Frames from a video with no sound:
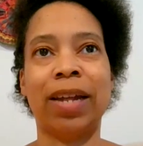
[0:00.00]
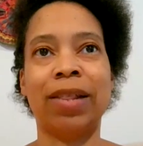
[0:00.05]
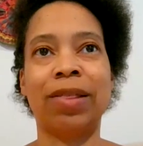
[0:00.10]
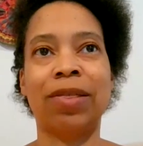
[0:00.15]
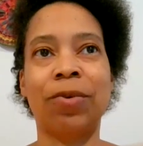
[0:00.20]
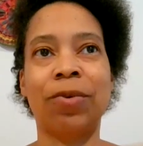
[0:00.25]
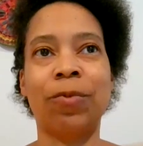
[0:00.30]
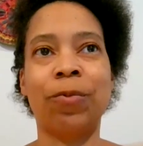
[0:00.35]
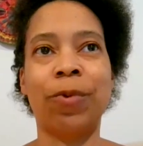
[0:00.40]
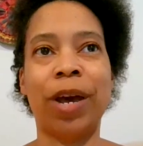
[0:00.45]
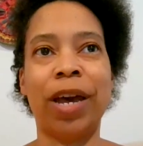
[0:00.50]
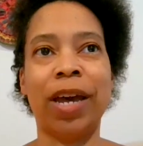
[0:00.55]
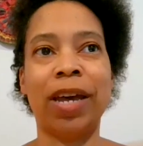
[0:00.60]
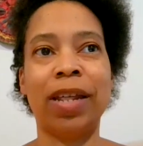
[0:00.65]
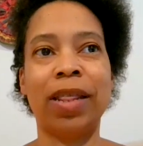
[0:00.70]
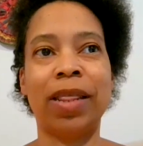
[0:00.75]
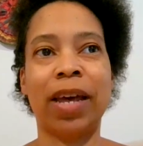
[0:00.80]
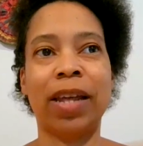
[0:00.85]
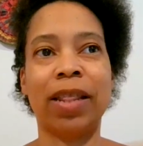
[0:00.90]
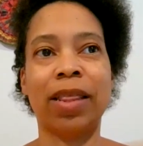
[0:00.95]
that the
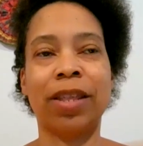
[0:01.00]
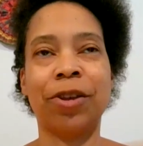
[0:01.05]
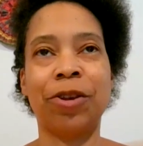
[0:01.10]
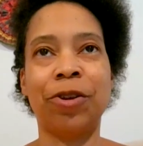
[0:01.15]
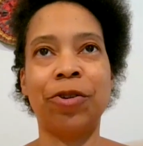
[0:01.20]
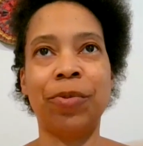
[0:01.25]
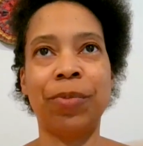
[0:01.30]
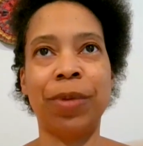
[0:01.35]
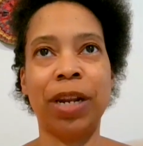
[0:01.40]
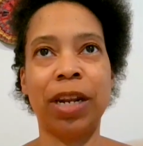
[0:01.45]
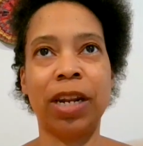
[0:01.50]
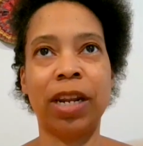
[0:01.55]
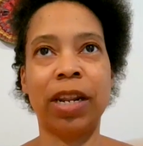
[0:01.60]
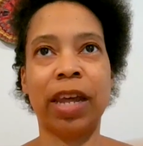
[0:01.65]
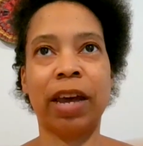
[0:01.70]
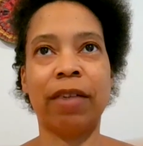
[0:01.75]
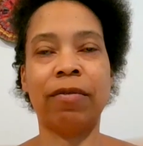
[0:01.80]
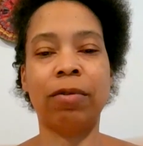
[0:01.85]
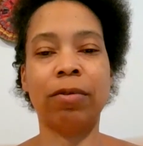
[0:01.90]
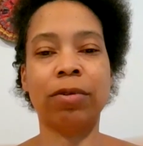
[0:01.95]
way that the humidity
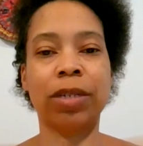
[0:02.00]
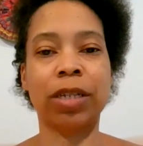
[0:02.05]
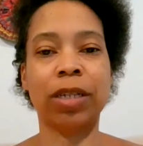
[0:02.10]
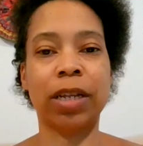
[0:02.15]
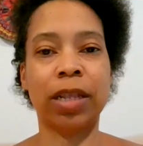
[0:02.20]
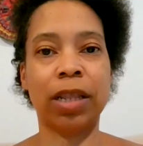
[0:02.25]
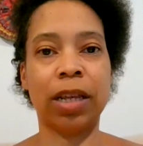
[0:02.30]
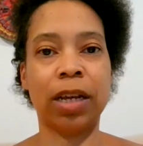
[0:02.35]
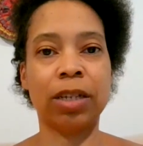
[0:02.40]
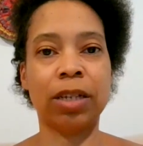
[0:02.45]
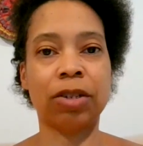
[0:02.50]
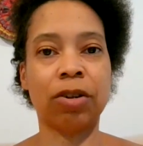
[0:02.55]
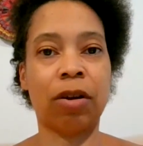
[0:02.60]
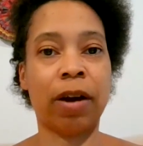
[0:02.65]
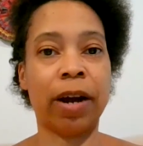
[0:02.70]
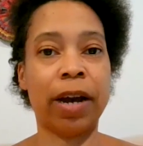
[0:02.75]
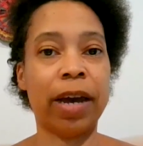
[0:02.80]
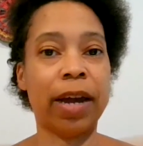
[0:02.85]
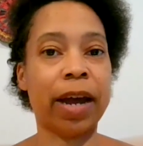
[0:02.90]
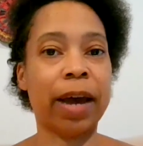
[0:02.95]
levels and things
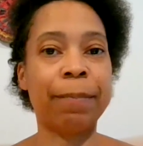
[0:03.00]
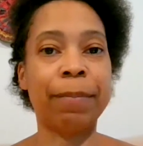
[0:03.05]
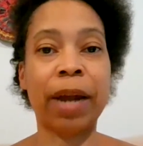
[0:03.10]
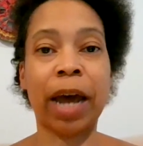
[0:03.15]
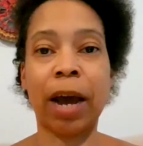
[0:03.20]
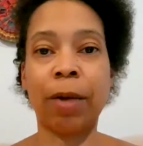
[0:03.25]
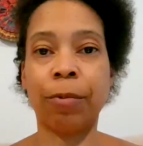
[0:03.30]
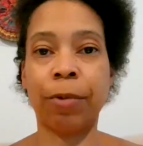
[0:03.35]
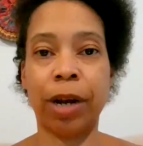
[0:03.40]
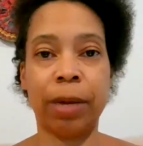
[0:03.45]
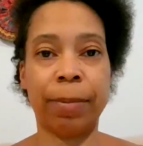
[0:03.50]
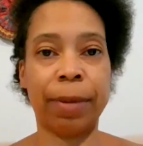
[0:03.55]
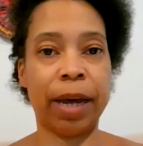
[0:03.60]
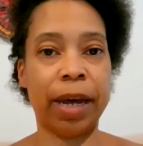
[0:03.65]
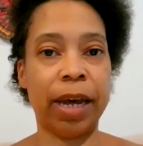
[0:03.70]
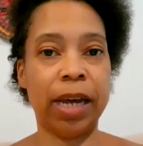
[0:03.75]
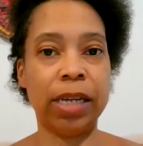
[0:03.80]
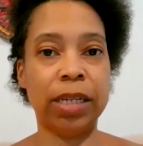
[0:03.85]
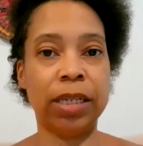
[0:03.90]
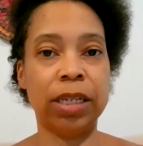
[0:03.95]
are, and I'm not running
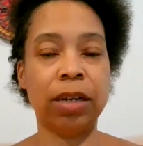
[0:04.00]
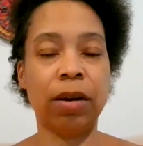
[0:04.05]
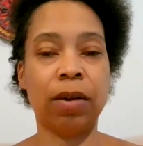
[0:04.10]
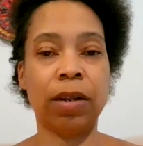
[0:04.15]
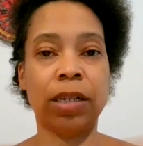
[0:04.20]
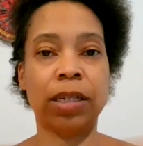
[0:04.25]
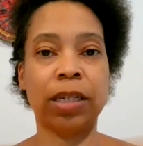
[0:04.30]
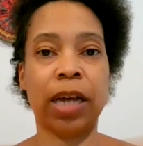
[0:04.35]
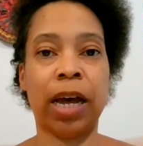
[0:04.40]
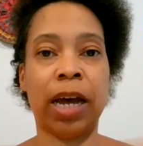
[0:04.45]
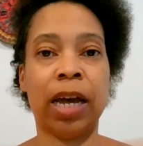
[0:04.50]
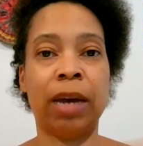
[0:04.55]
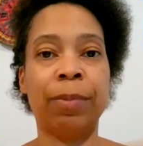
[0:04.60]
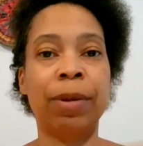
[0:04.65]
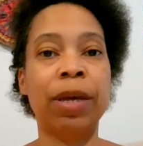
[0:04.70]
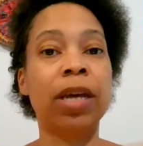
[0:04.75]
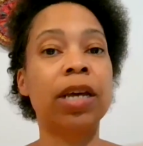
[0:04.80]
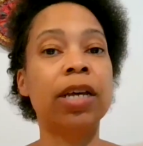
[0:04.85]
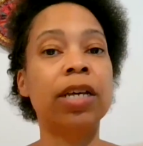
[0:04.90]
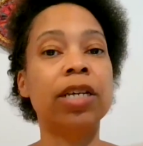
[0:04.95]
my AC all the time,
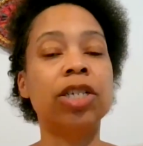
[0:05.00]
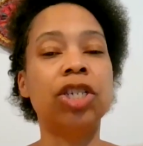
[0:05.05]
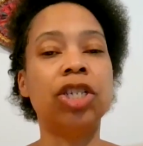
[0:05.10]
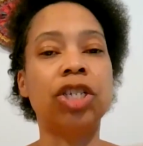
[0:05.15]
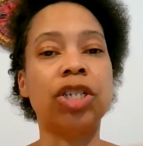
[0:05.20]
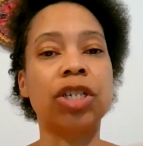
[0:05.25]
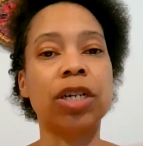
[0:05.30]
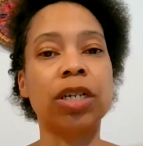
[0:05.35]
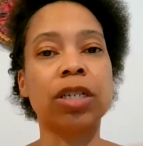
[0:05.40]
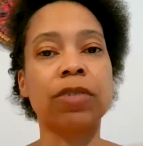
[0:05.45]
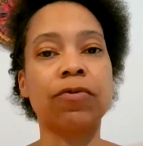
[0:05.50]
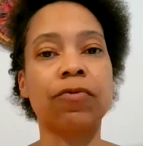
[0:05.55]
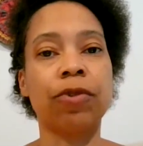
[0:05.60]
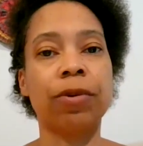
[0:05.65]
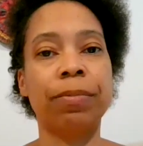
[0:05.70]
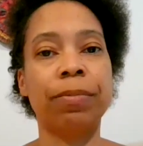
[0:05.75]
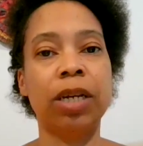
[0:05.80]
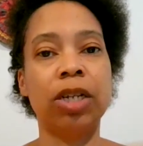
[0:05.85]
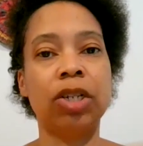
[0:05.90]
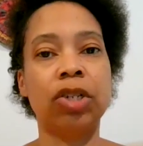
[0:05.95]
just
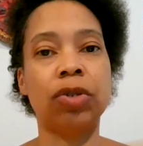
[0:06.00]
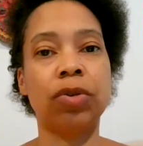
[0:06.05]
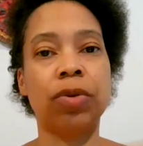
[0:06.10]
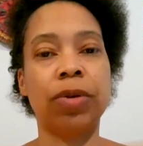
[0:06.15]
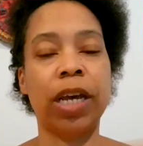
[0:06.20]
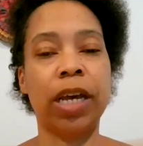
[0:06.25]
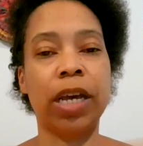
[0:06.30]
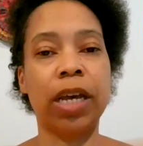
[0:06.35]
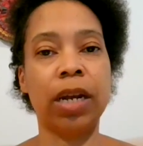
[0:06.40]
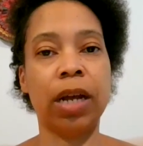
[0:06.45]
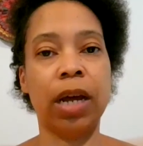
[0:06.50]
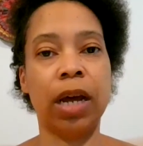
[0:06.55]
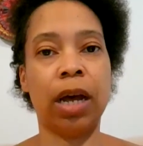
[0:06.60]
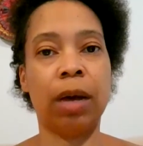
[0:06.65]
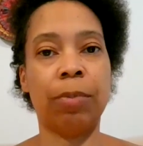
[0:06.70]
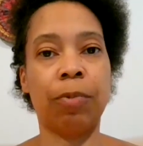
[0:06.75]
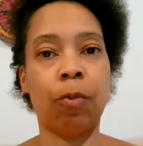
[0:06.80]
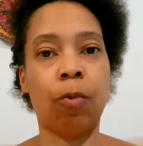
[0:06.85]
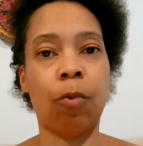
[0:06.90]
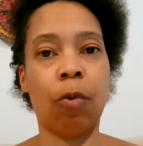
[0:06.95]
for me to heat
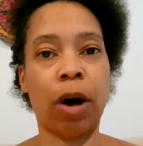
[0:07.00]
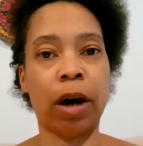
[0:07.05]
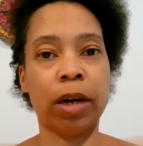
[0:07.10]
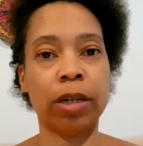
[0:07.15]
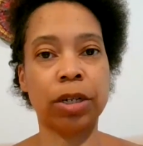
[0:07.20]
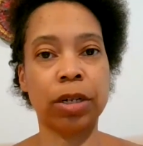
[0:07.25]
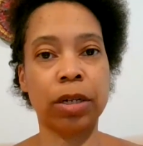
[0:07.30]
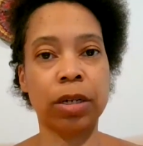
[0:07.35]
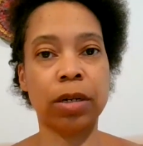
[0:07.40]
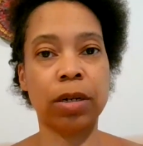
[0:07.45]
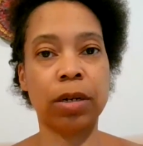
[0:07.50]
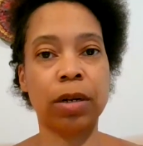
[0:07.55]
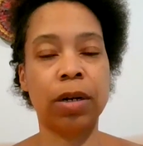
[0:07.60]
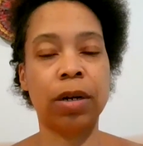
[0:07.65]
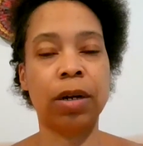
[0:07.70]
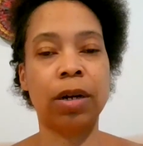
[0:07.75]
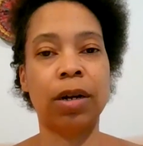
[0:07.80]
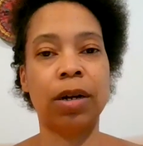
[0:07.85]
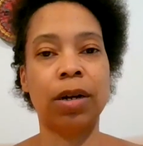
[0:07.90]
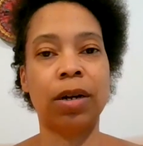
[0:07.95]
up water
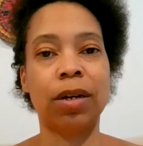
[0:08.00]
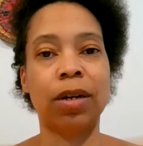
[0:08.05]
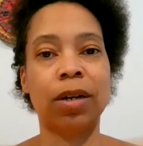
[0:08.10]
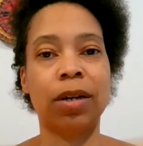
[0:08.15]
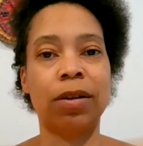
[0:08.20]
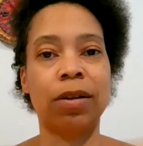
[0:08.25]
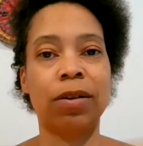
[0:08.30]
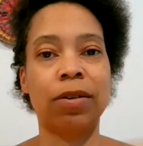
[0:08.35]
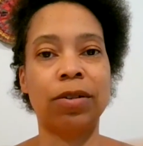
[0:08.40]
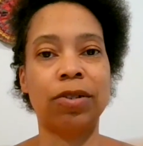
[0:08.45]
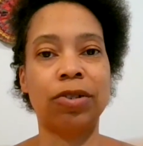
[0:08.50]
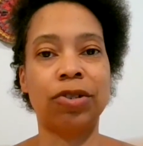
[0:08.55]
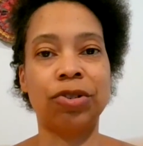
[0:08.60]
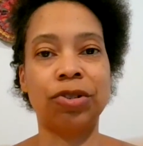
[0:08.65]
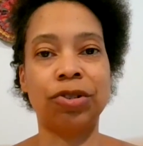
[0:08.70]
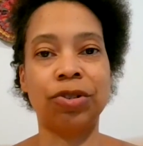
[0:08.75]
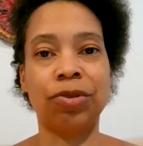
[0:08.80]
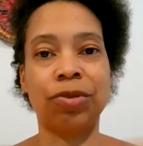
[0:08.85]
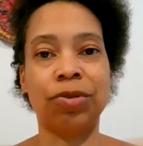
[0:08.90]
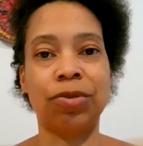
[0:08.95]

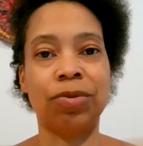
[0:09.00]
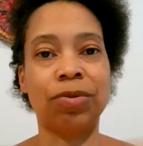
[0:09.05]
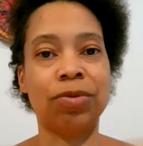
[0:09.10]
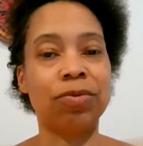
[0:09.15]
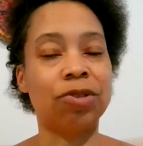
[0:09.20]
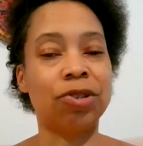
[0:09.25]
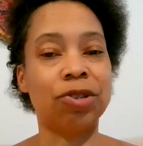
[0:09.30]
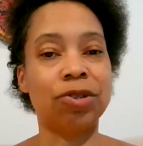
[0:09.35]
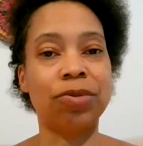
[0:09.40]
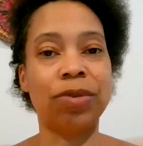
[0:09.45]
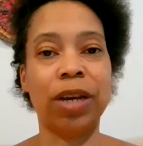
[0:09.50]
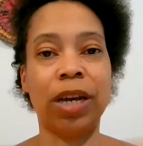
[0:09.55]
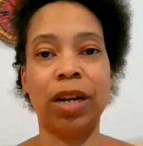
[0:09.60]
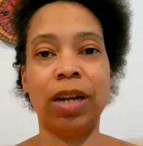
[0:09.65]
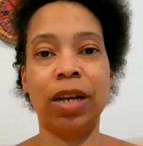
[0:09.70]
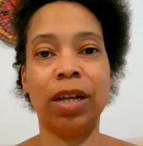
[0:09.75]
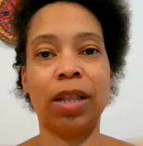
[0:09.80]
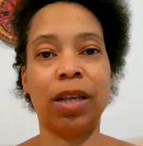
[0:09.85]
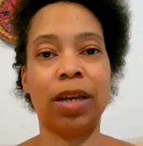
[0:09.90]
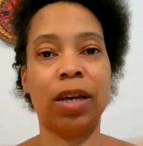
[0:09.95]
to do
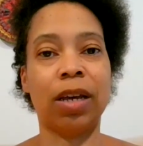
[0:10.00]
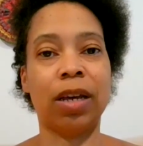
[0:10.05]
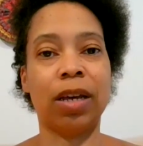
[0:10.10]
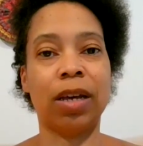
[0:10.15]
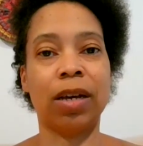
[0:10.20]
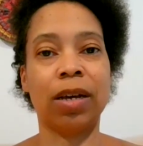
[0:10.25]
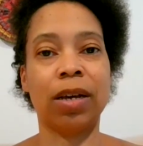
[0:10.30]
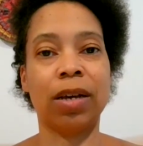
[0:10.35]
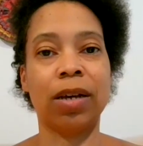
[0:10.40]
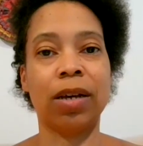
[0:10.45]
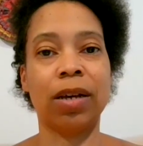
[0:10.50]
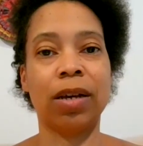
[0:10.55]
anything,